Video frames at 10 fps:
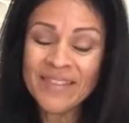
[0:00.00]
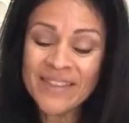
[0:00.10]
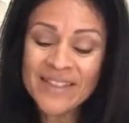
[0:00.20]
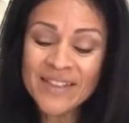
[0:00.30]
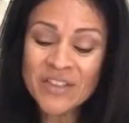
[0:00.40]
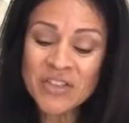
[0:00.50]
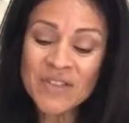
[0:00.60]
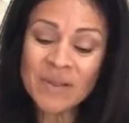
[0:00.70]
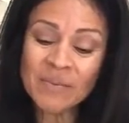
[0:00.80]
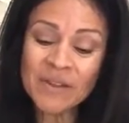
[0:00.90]
this is
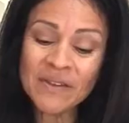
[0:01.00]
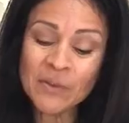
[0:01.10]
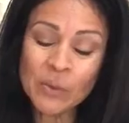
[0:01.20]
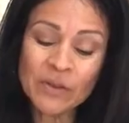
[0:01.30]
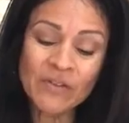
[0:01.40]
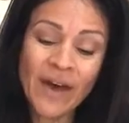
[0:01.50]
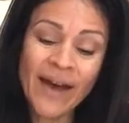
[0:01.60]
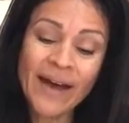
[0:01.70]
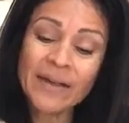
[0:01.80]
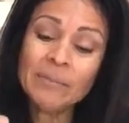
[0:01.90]
just something that we've
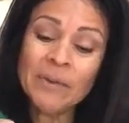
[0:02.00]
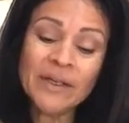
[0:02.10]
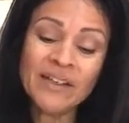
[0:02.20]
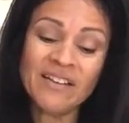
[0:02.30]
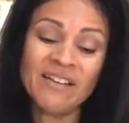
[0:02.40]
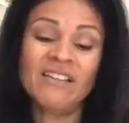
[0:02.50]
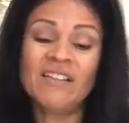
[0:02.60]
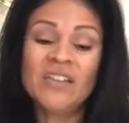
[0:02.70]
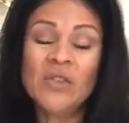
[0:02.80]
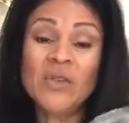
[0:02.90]
had, but
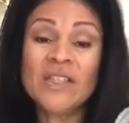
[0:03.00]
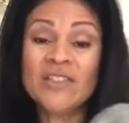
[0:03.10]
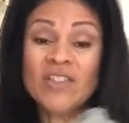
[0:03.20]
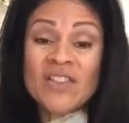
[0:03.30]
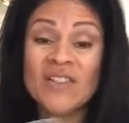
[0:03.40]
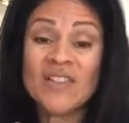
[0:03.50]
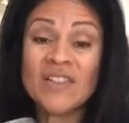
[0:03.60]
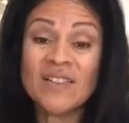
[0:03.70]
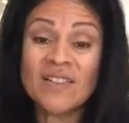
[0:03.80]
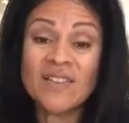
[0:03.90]
you can
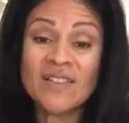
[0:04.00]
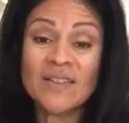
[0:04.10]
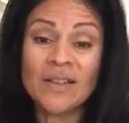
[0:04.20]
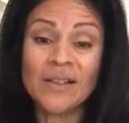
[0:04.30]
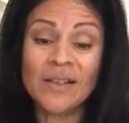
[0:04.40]
just, this is,